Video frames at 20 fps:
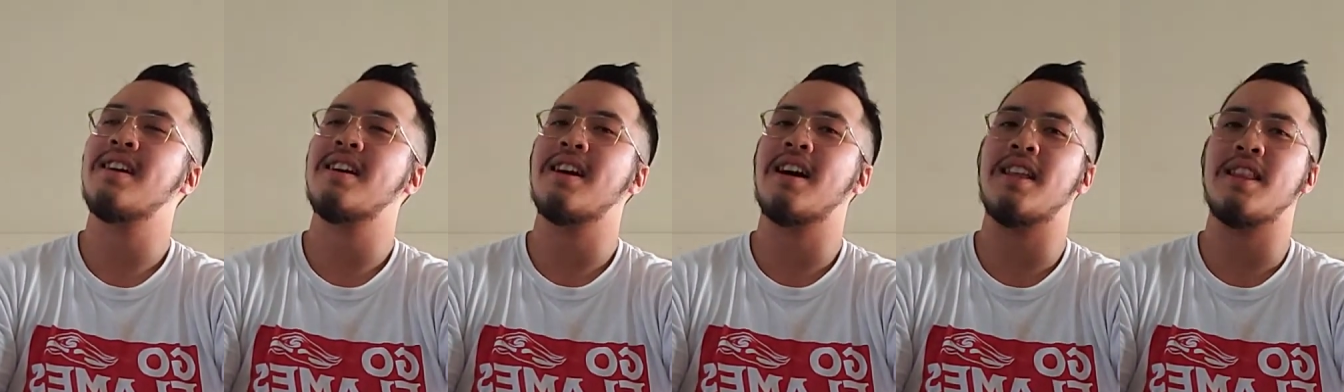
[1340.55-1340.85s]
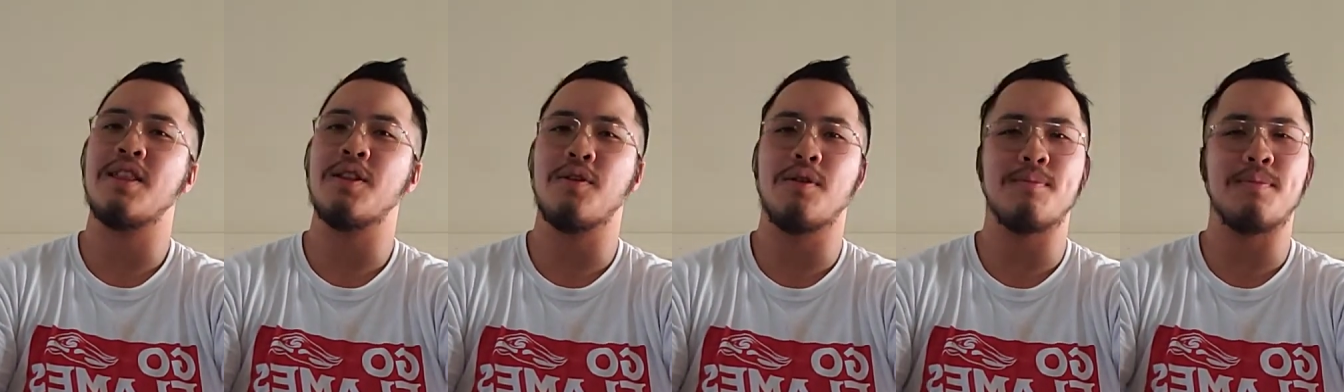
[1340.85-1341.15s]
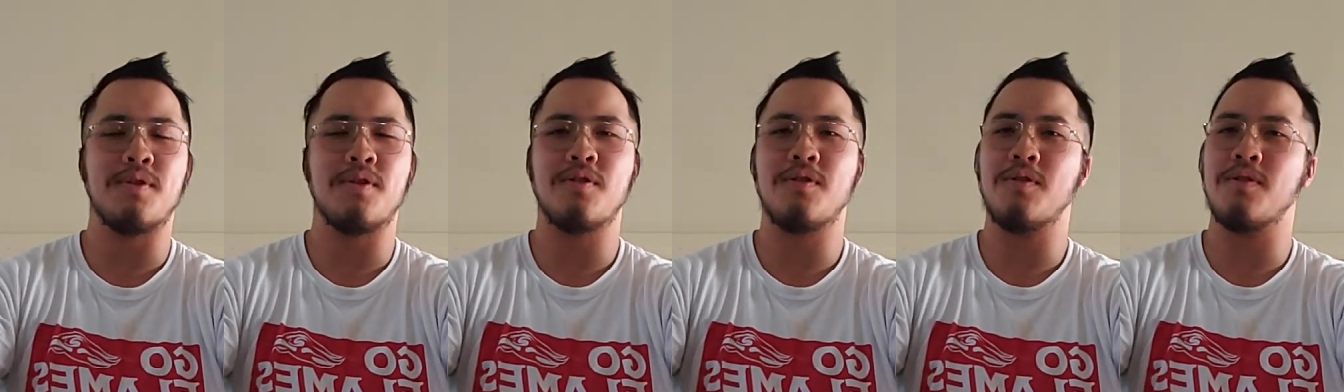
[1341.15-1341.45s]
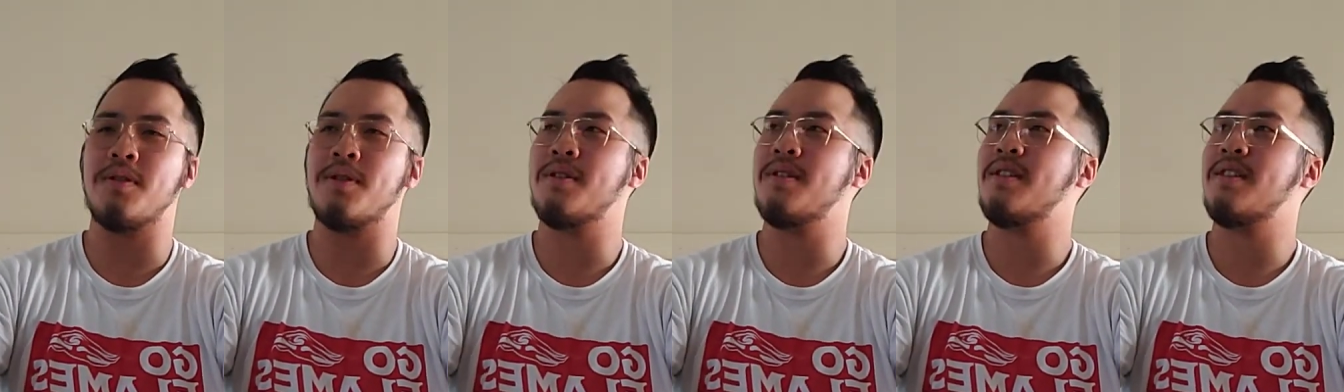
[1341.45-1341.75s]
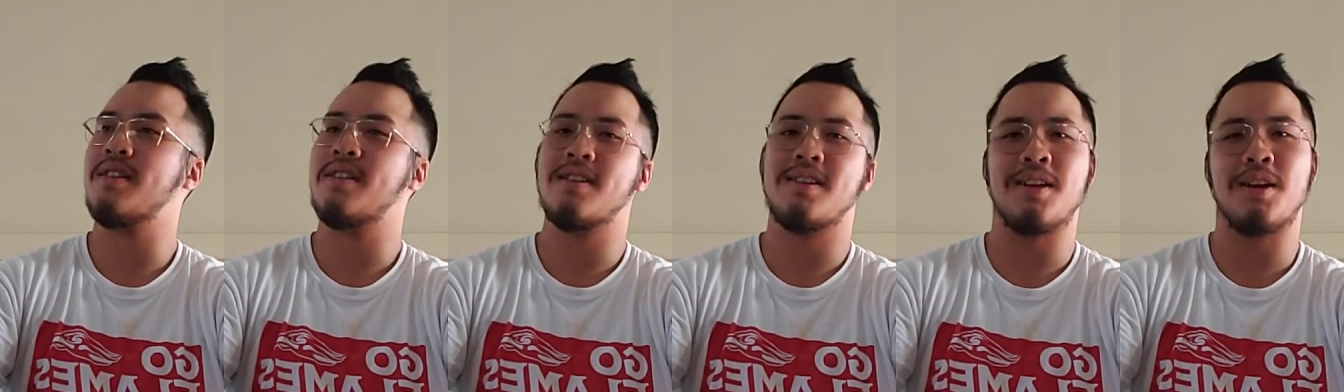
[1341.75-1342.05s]
And lo and behold,
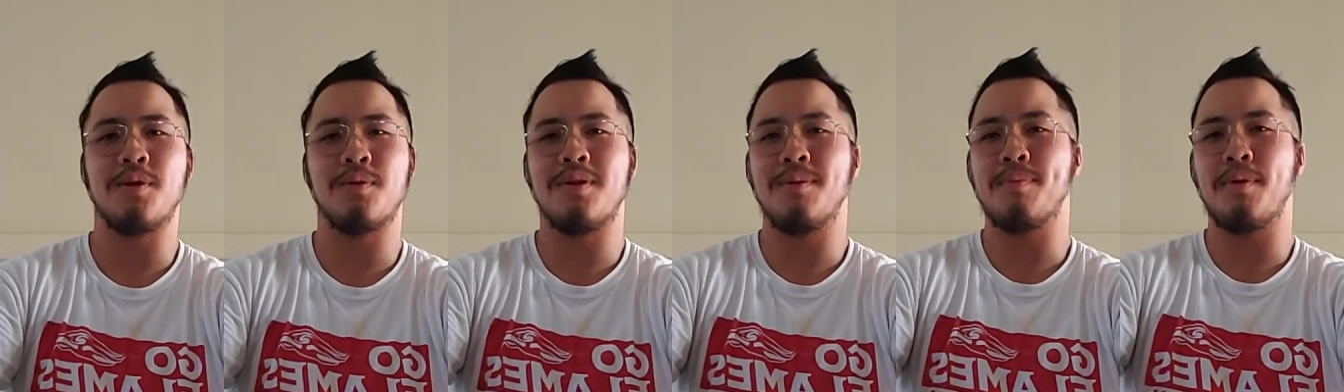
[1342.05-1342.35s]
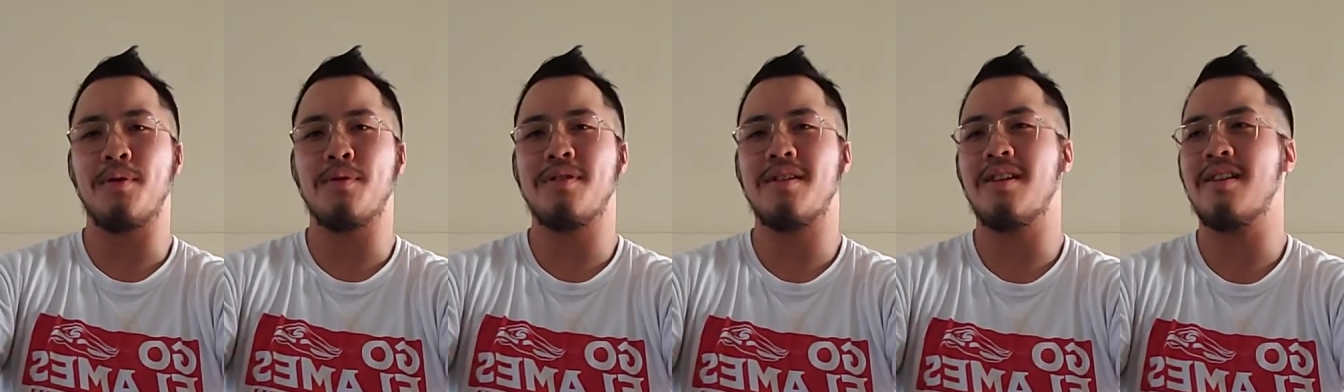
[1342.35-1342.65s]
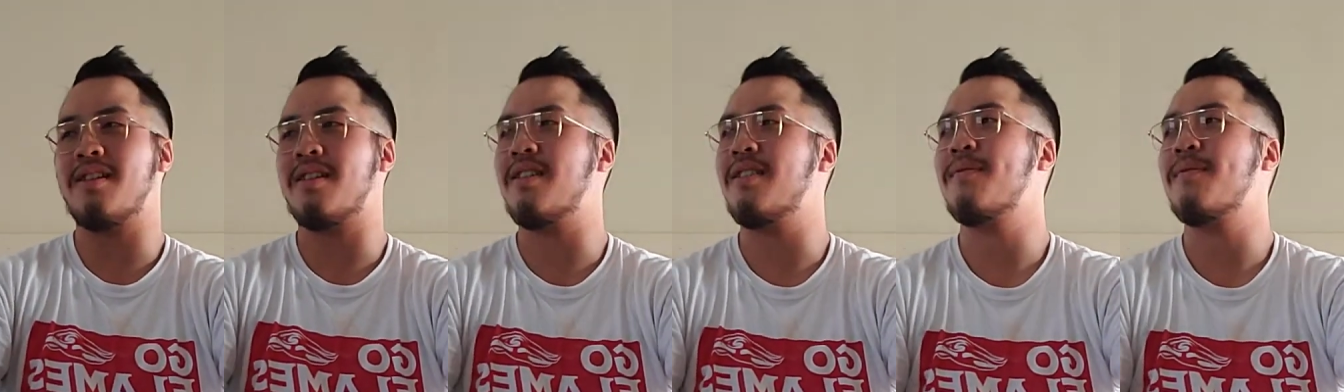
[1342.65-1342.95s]
here we both are.